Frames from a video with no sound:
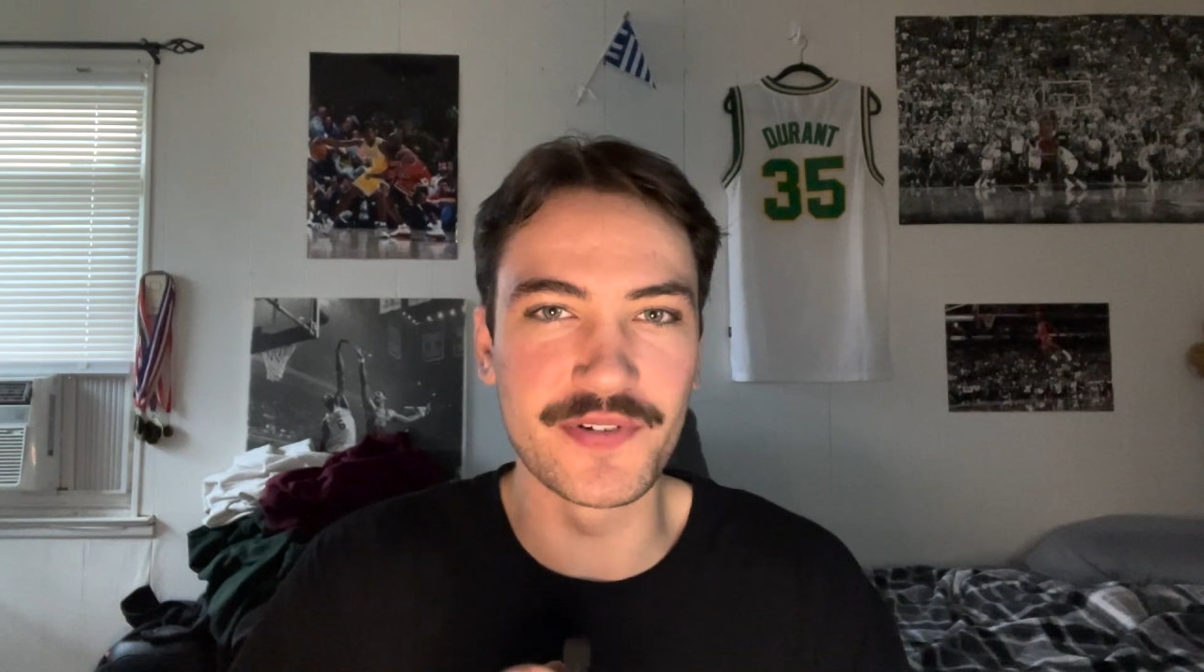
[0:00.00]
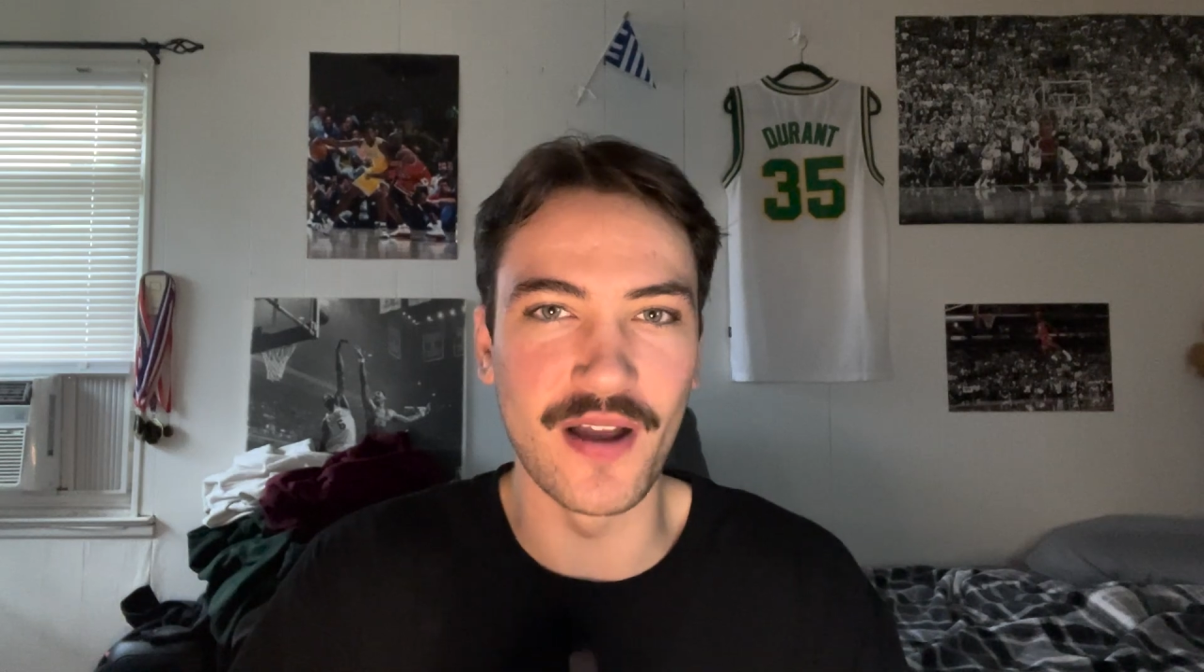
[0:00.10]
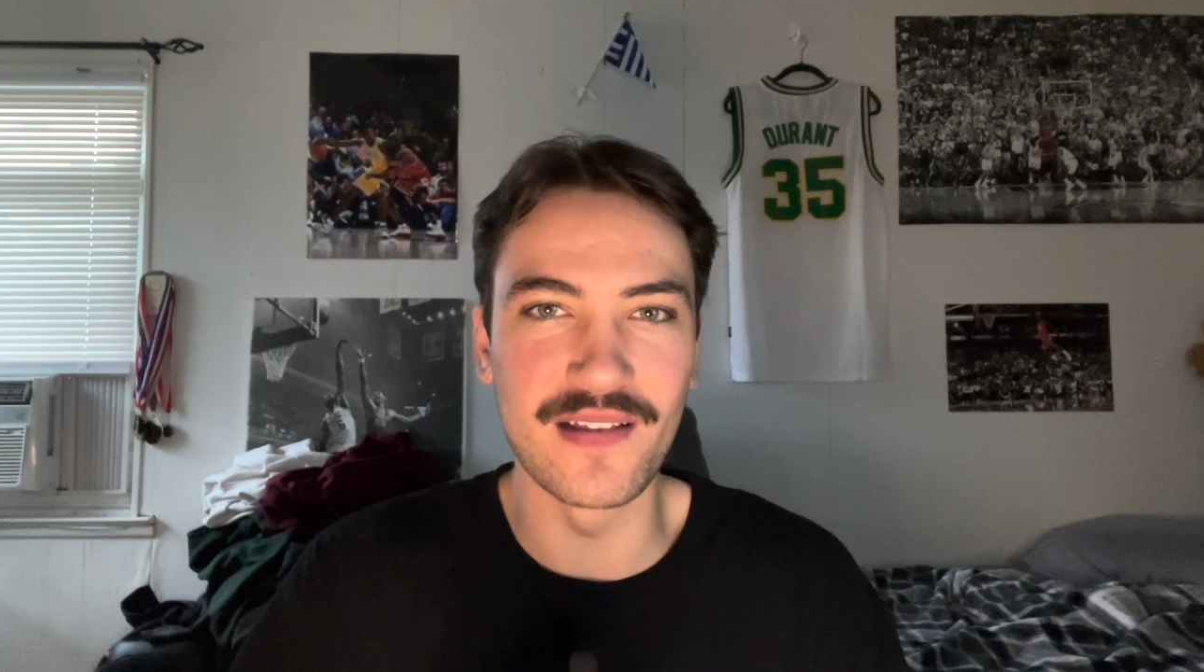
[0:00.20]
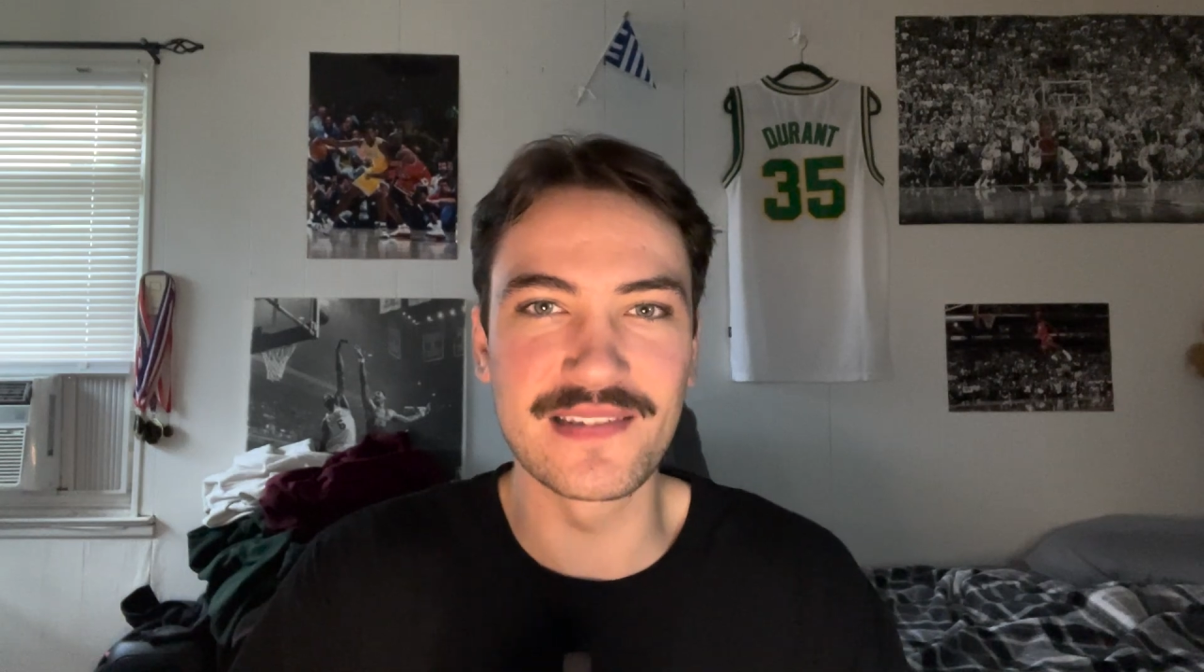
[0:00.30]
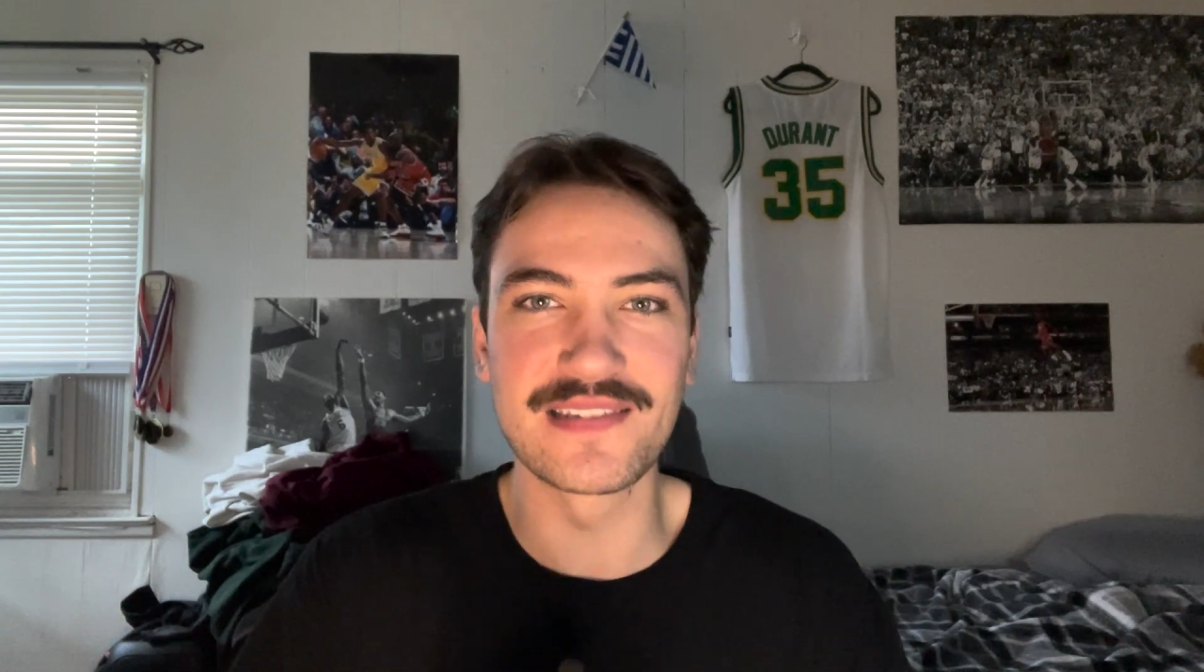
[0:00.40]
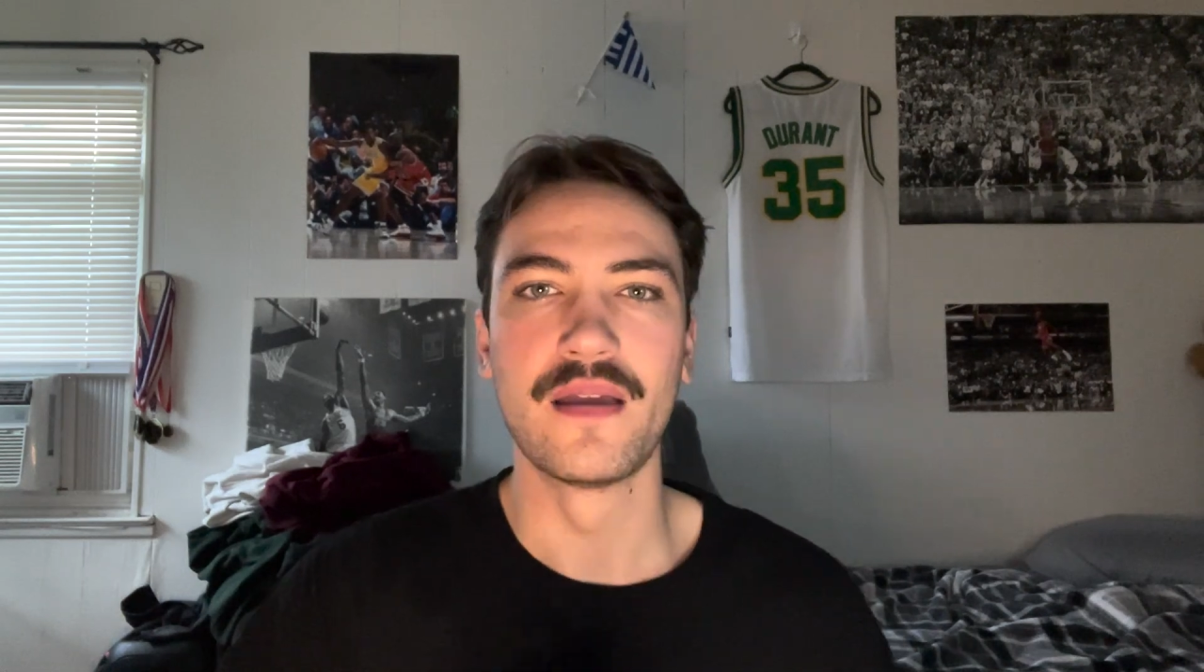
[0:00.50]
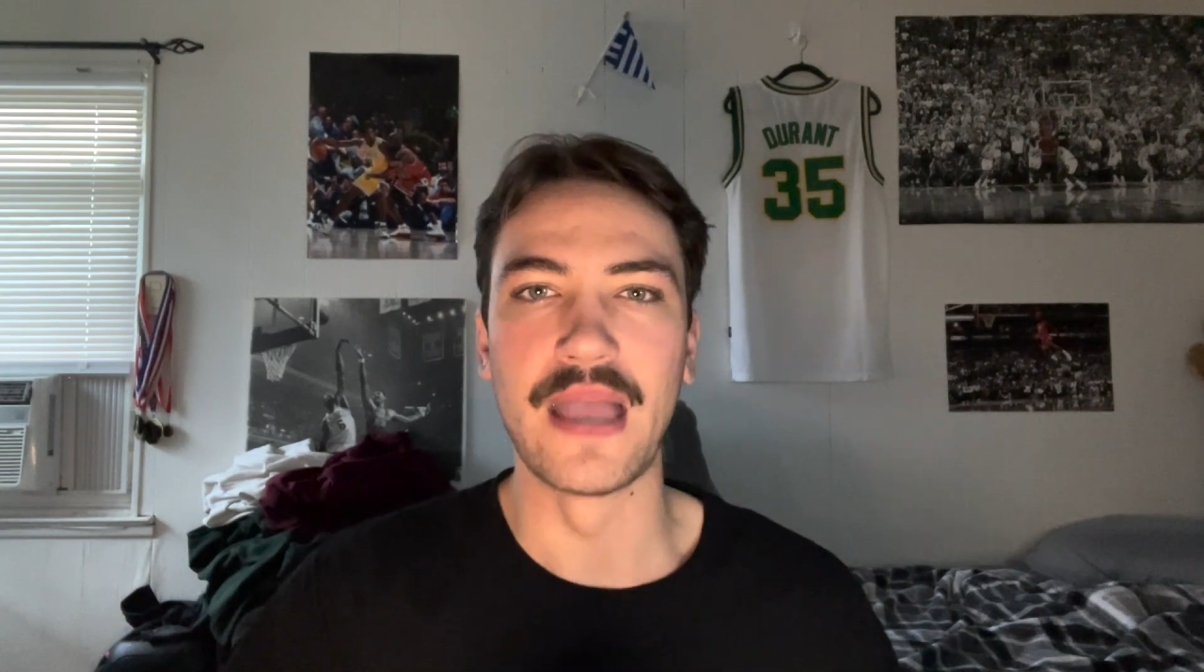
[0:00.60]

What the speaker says: shots.